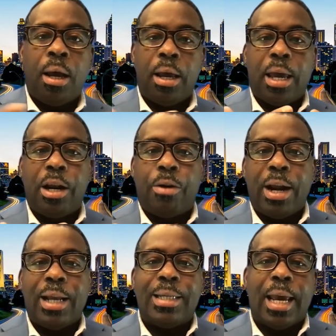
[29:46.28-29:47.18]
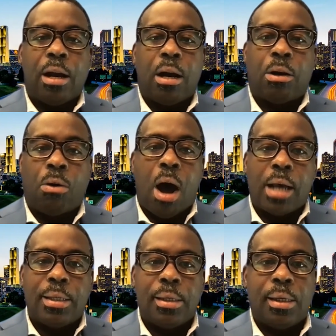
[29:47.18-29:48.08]
integrating data
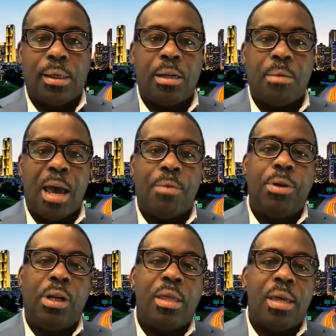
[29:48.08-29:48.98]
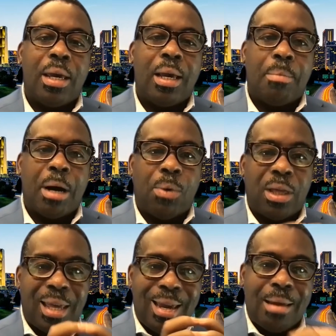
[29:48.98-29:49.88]
across the system and really thinking about what
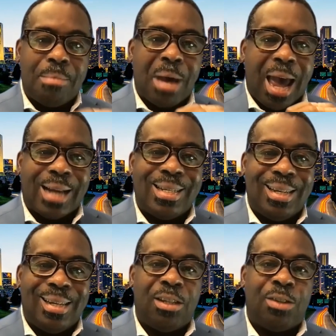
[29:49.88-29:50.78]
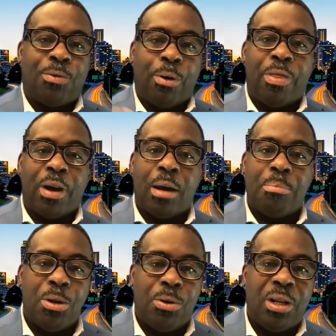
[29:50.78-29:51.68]
the impact is for the
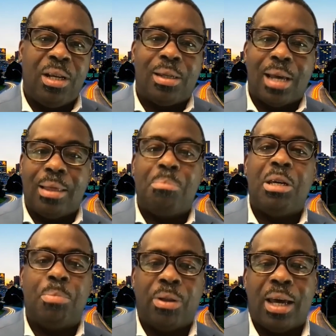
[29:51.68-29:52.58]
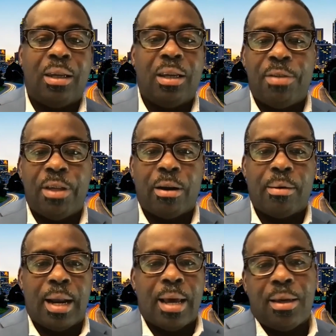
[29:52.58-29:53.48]
communities and the people that live there.
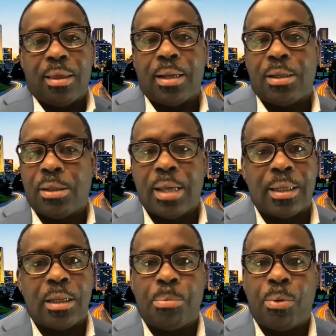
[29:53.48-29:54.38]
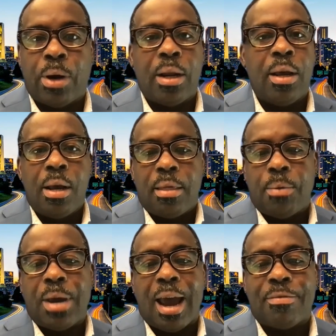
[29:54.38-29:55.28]
And I think that's the point that
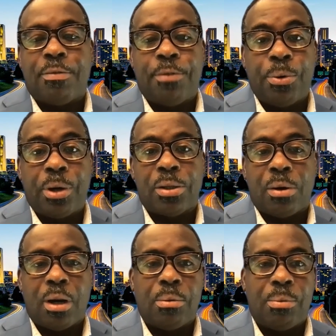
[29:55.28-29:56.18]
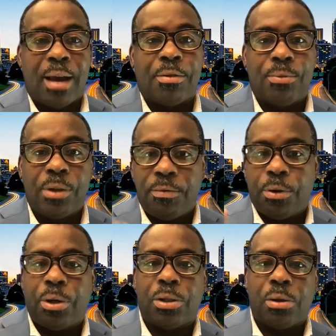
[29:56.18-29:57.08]
we have to focus on. We have to really
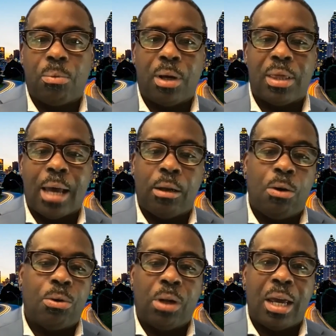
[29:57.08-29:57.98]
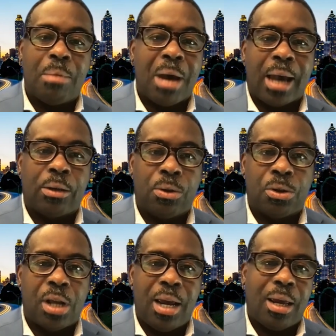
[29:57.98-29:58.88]
focus on what that local impact looks
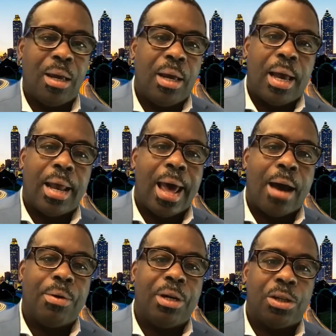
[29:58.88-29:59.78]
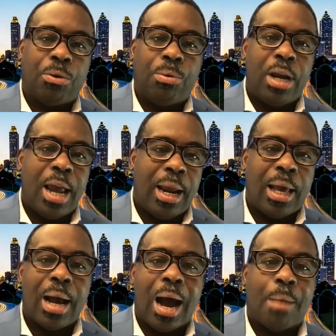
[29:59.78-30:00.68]
like and how it is
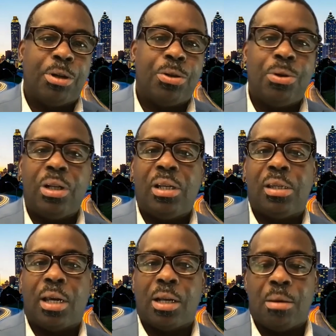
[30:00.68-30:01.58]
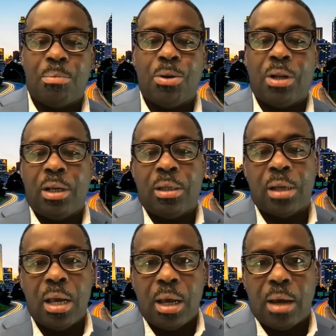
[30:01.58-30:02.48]
creating opportunities and communities
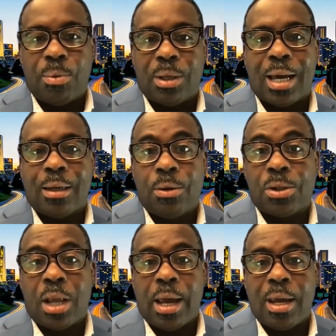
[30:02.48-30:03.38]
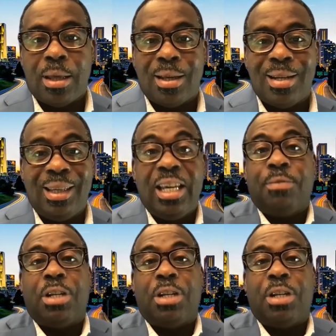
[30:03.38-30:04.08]
and what that looks like in the lived